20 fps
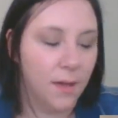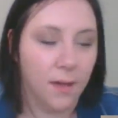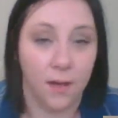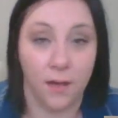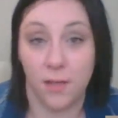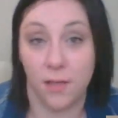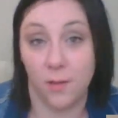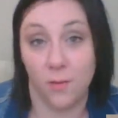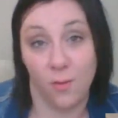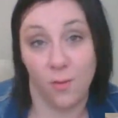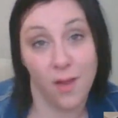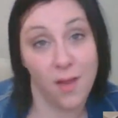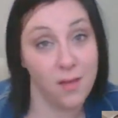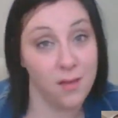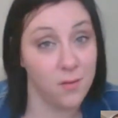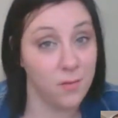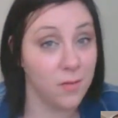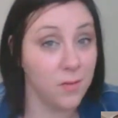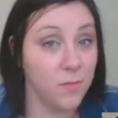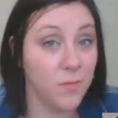a QA,
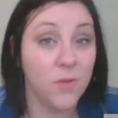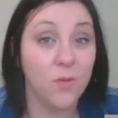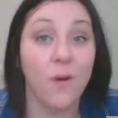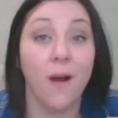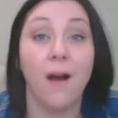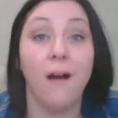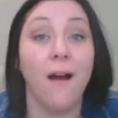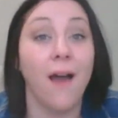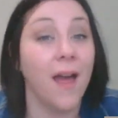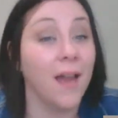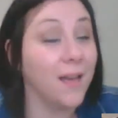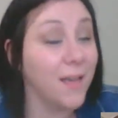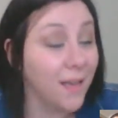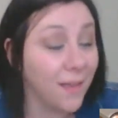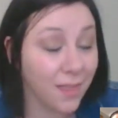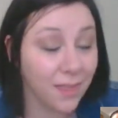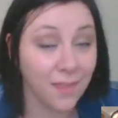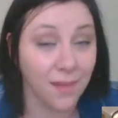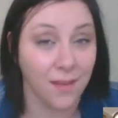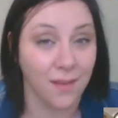you could do
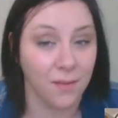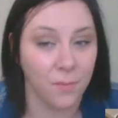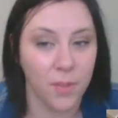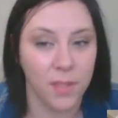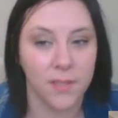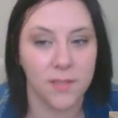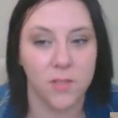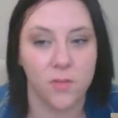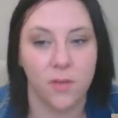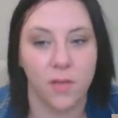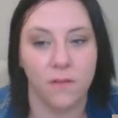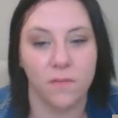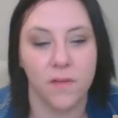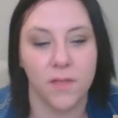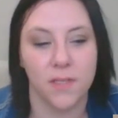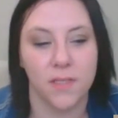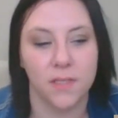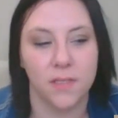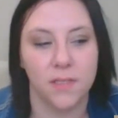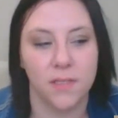anything because you have
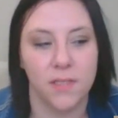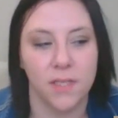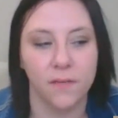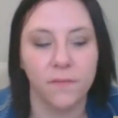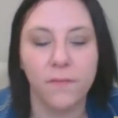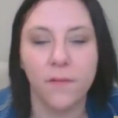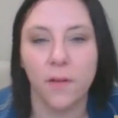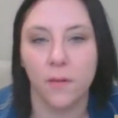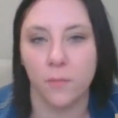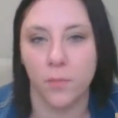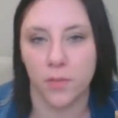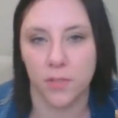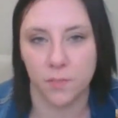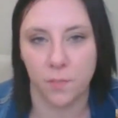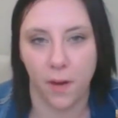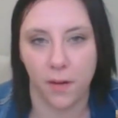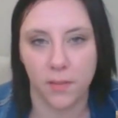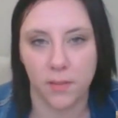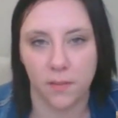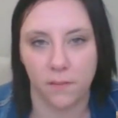this different
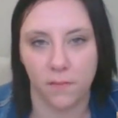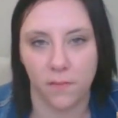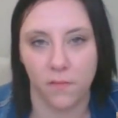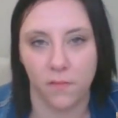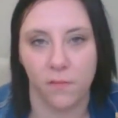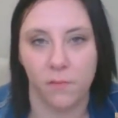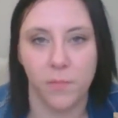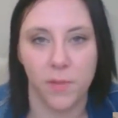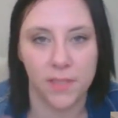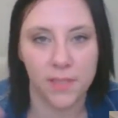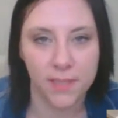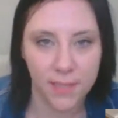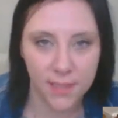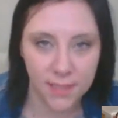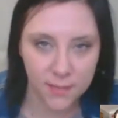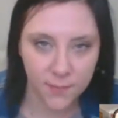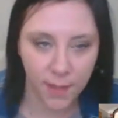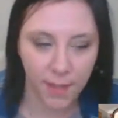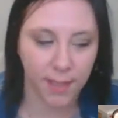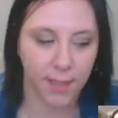perspective of a
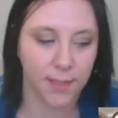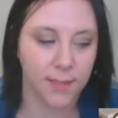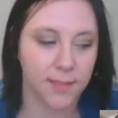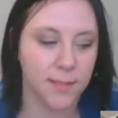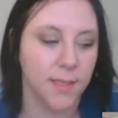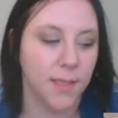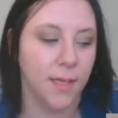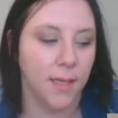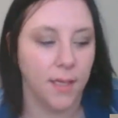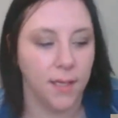business mind,